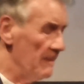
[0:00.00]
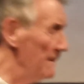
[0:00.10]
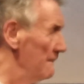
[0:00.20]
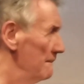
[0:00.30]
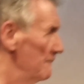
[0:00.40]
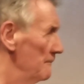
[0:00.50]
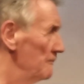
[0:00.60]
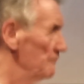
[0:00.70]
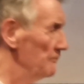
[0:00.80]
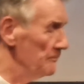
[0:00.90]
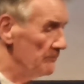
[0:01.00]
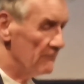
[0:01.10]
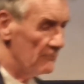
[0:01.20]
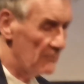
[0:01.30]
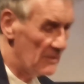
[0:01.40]
I think the thing
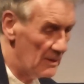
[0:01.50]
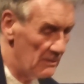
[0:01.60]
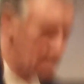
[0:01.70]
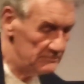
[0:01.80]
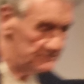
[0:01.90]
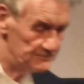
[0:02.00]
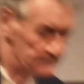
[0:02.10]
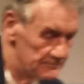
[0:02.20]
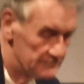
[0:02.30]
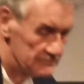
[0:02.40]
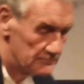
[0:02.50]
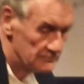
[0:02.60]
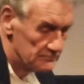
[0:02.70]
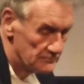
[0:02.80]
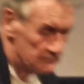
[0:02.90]
that struck me,
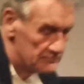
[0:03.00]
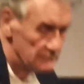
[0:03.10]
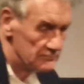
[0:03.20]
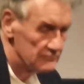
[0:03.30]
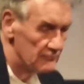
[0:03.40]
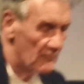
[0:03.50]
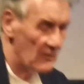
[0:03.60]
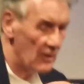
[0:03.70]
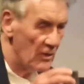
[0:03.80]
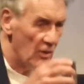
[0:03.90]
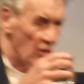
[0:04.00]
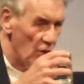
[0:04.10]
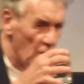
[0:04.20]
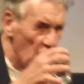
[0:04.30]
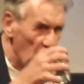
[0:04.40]
I've been lucky enough,
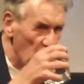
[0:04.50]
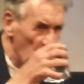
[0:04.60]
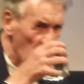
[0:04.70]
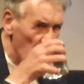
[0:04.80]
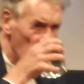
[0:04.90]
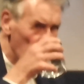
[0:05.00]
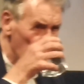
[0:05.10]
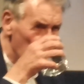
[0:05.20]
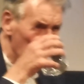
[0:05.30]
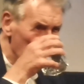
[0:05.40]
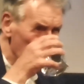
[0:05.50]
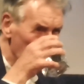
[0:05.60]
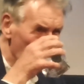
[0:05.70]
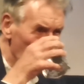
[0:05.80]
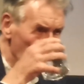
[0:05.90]
I've seen two
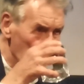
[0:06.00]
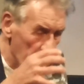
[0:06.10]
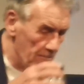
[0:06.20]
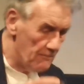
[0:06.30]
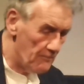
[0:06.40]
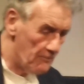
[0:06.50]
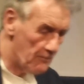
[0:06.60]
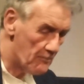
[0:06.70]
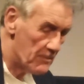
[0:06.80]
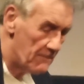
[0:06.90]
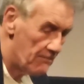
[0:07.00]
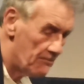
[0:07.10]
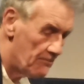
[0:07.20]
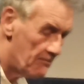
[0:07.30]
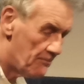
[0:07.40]
and have read about the
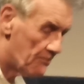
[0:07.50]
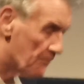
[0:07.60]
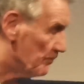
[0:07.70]
third one,